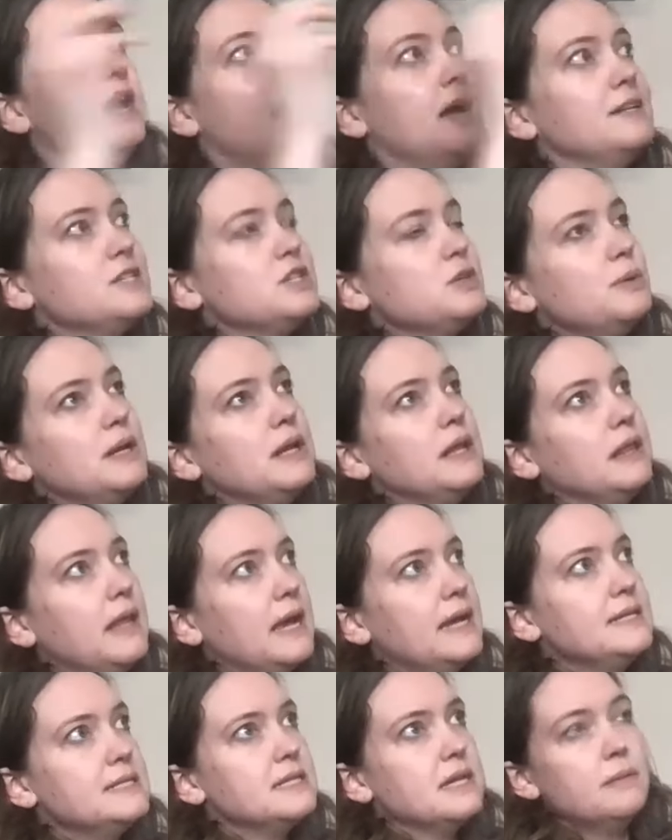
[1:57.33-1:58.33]
And so it
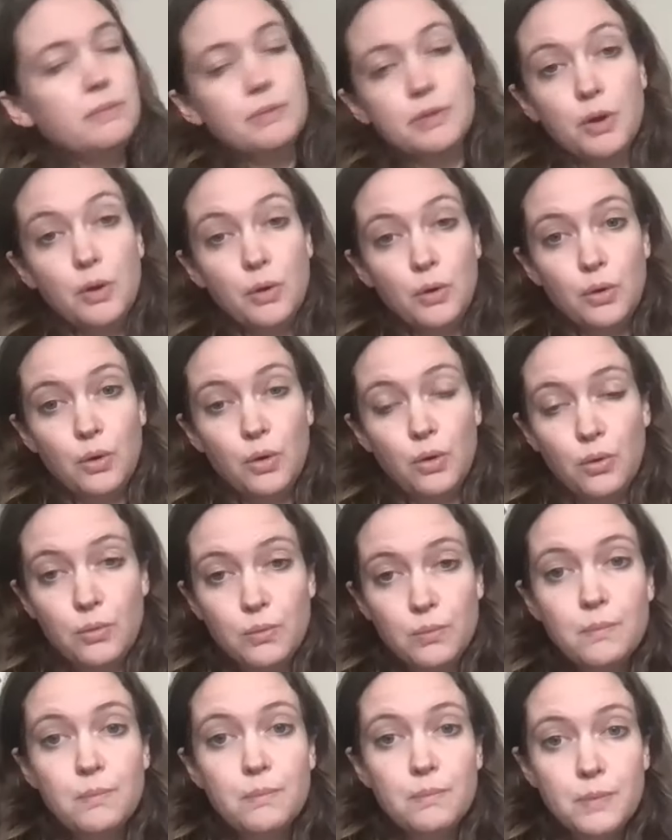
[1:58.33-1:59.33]
lights up the
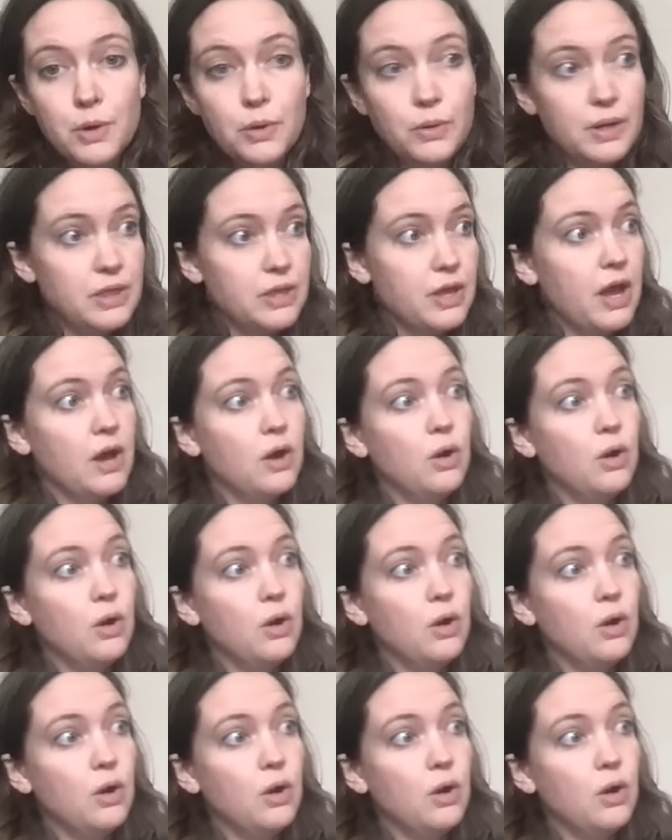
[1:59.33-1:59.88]
whole moon. And